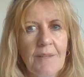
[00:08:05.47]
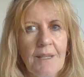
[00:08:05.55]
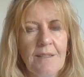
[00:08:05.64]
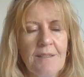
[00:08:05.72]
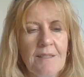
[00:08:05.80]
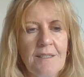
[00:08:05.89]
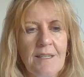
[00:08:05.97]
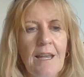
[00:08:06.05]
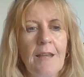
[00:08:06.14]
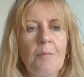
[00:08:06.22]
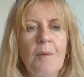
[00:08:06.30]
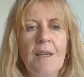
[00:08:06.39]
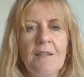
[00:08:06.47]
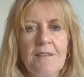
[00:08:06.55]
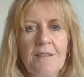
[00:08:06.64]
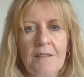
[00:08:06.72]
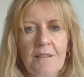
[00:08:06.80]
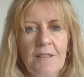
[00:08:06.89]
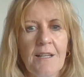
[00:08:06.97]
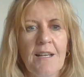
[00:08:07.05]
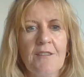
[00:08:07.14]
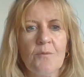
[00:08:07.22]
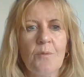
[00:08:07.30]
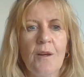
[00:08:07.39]
is the same as
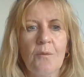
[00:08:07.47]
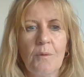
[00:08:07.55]
class-wide.